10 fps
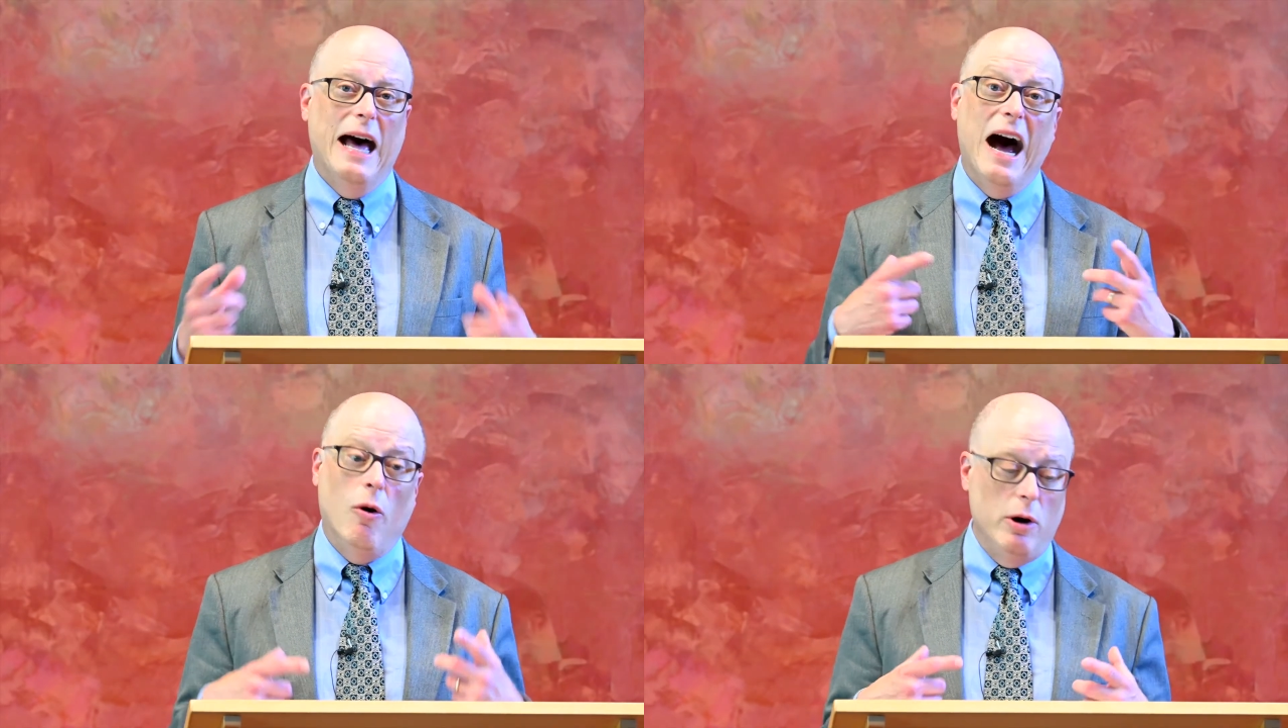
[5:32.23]

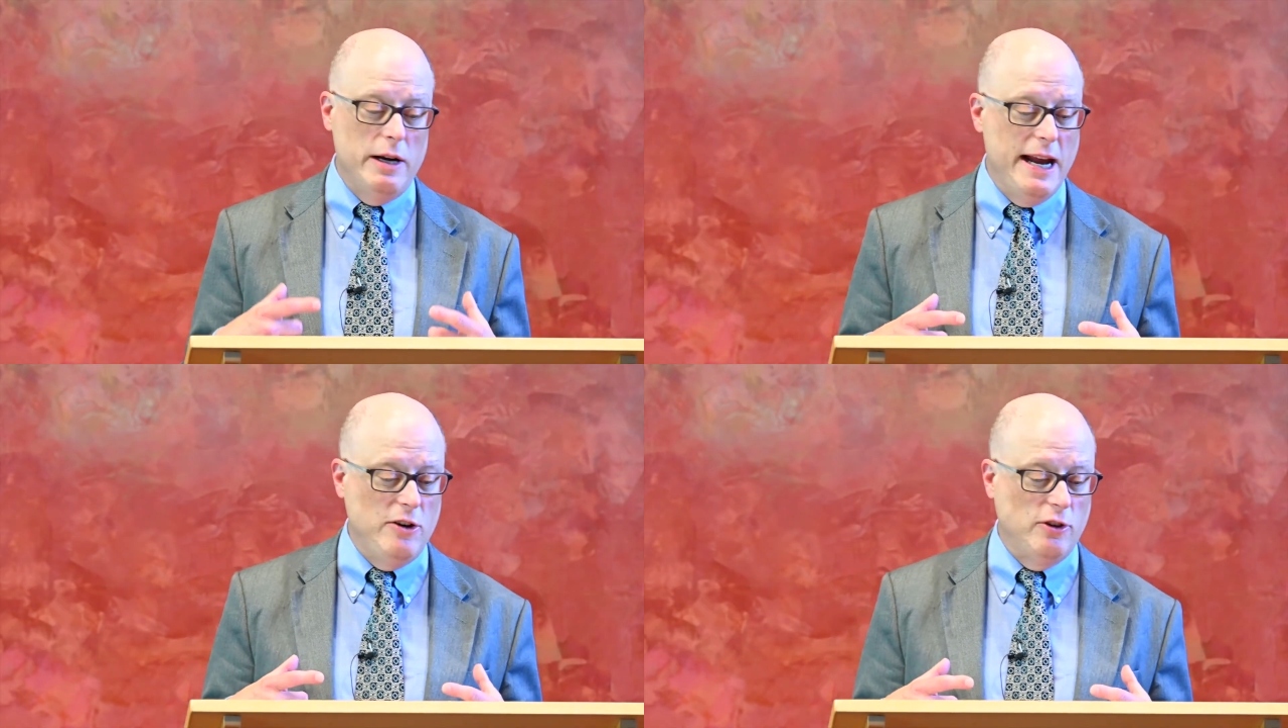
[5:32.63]
Our
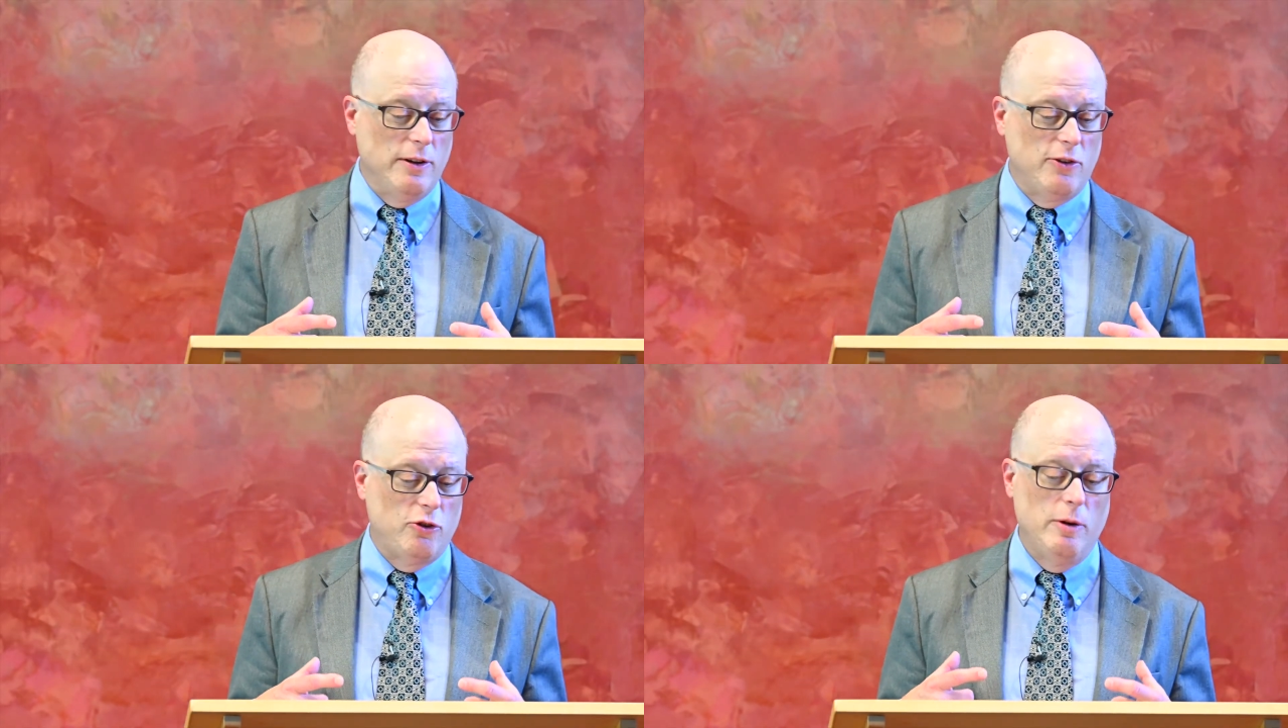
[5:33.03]

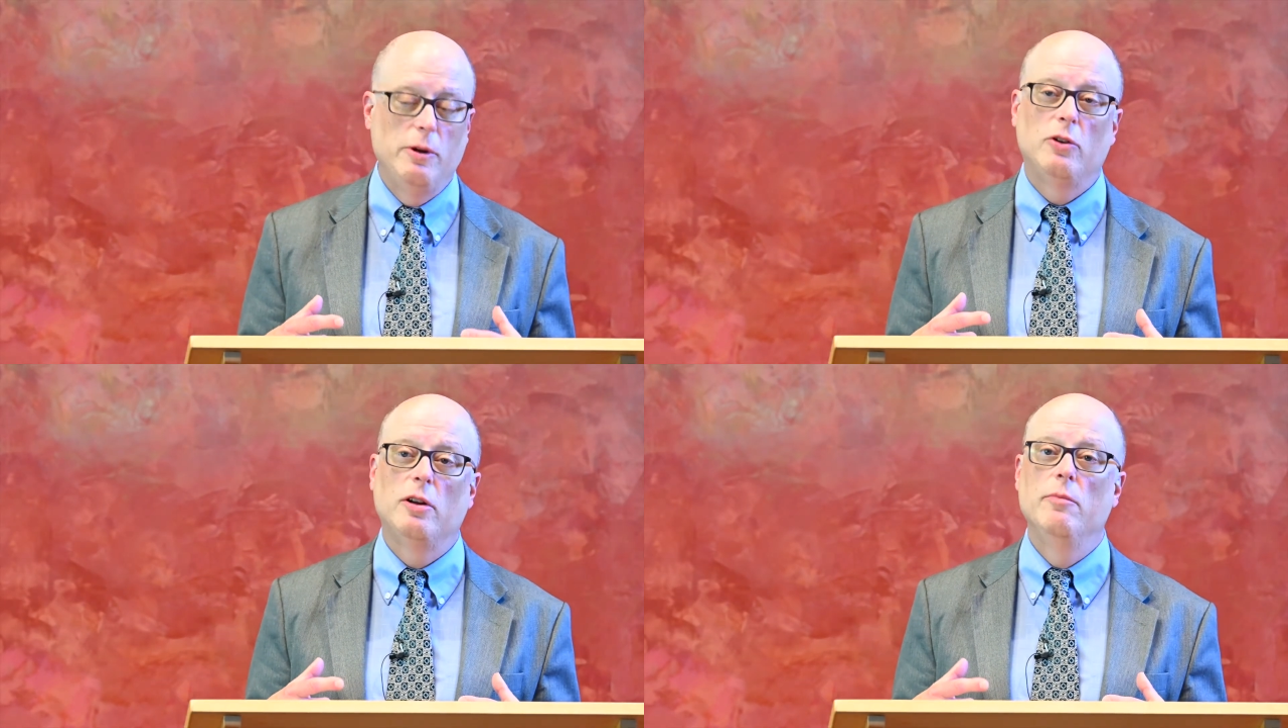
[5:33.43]
nation's
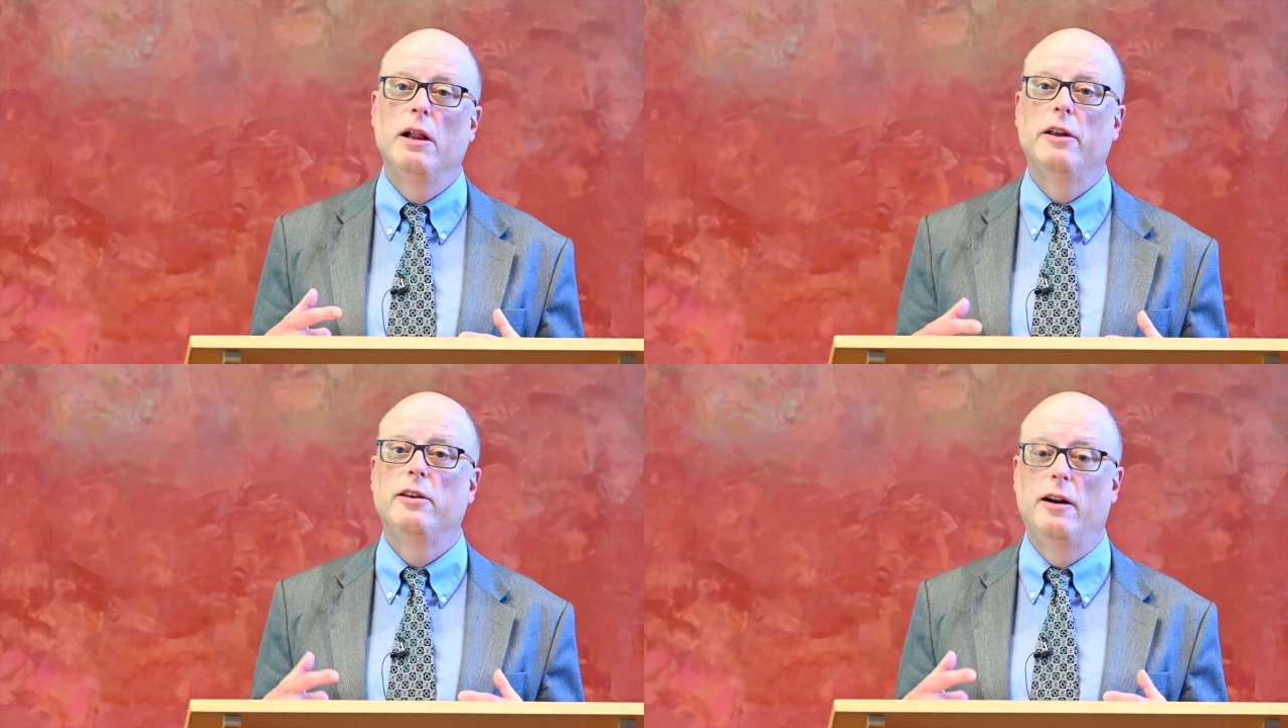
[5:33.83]
tribute to
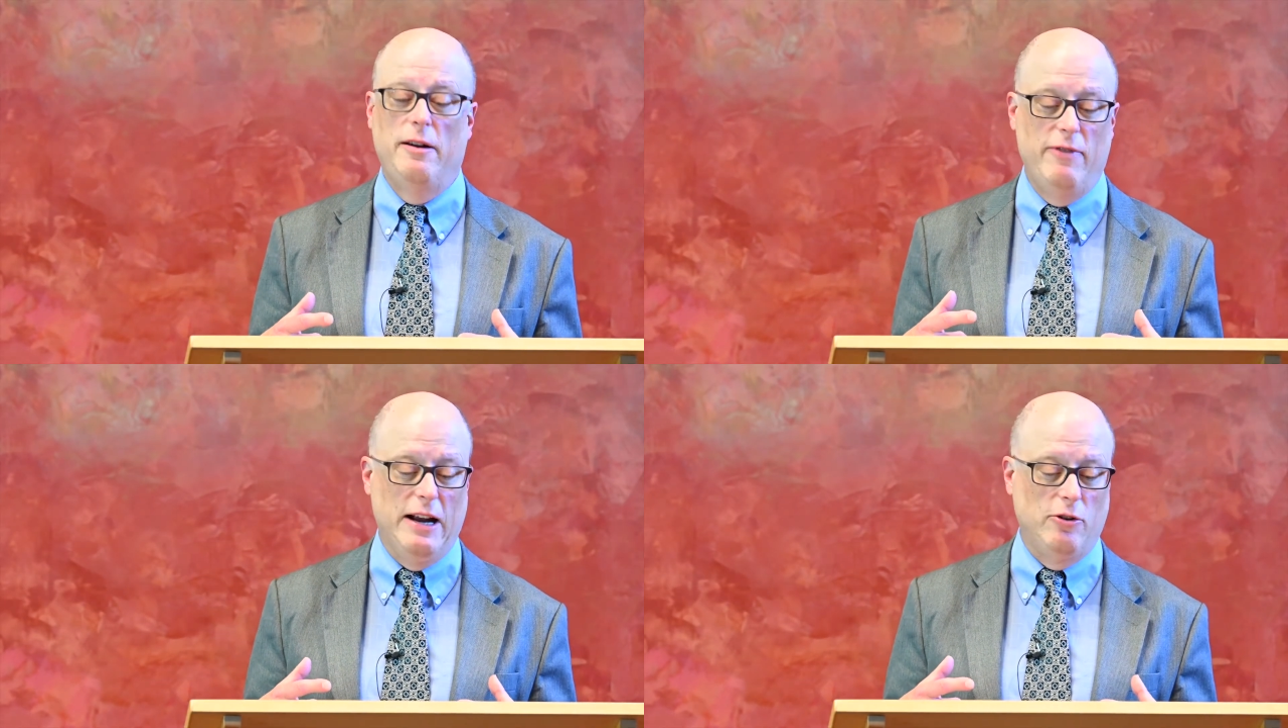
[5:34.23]

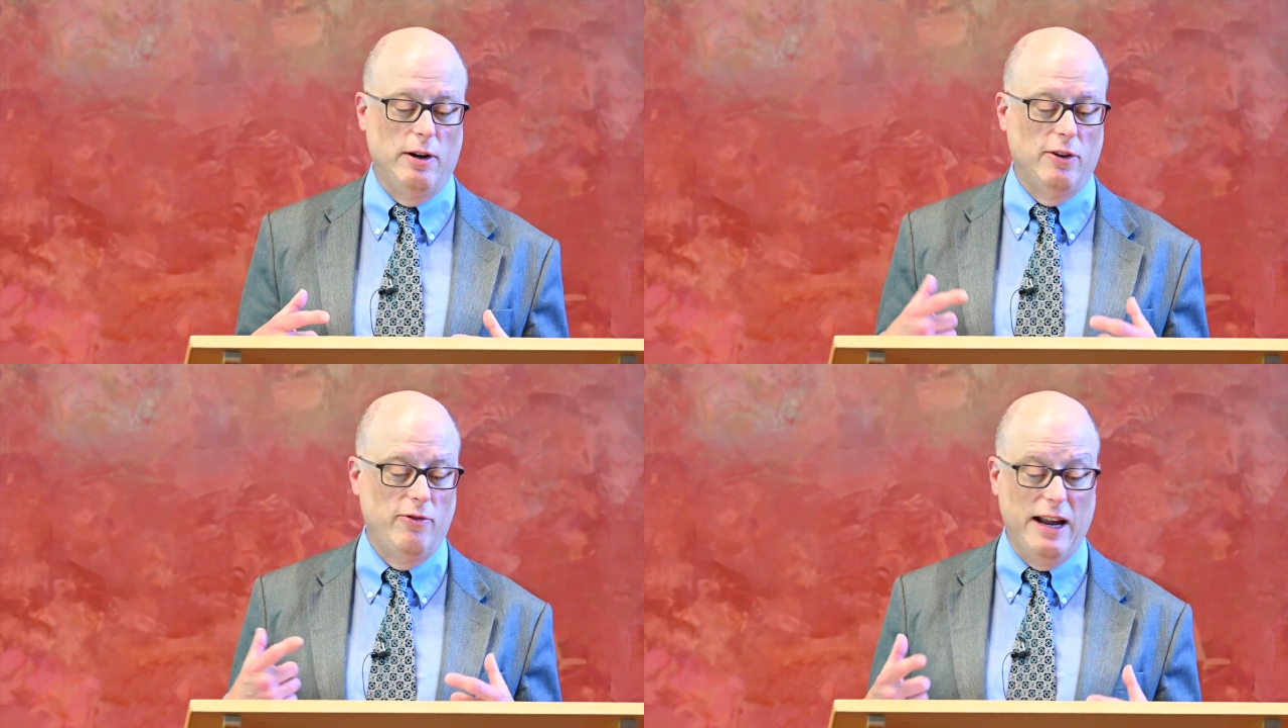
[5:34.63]
military veterans,